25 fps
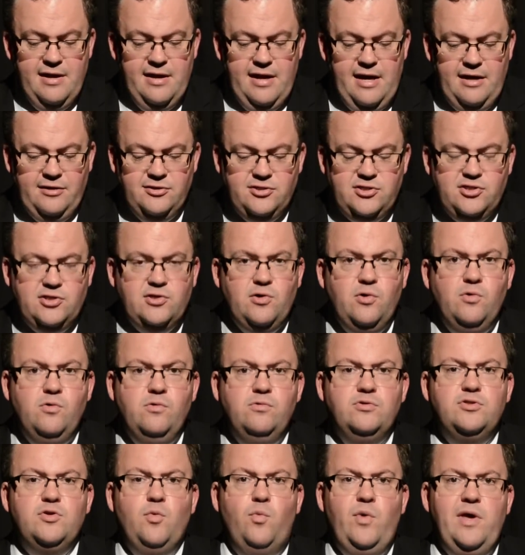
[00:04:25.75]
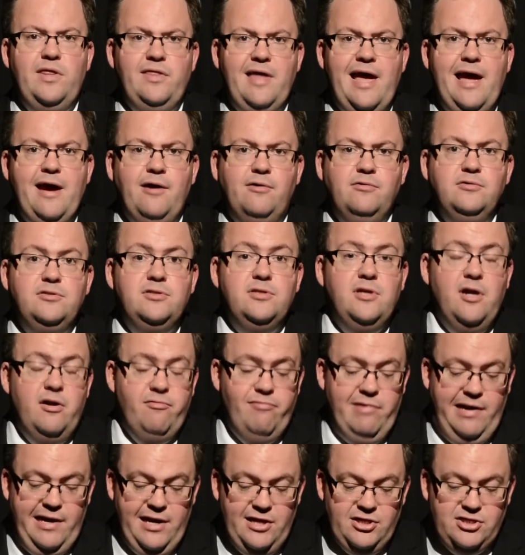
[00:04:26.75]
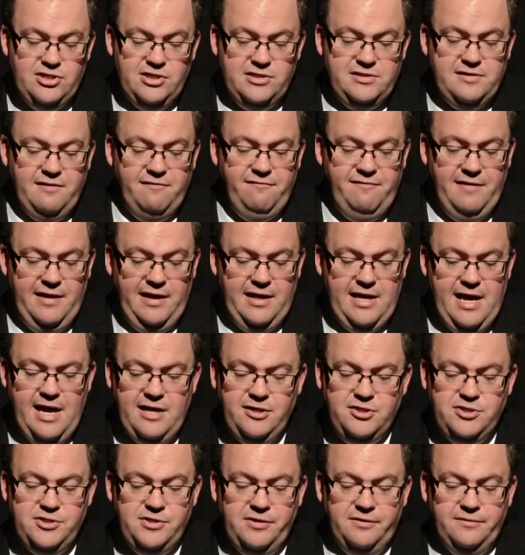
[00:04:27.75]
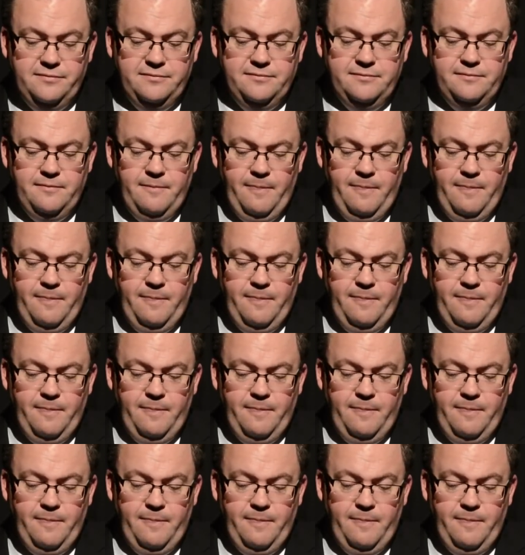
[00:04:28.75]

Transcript: in schools without a religious affiliation,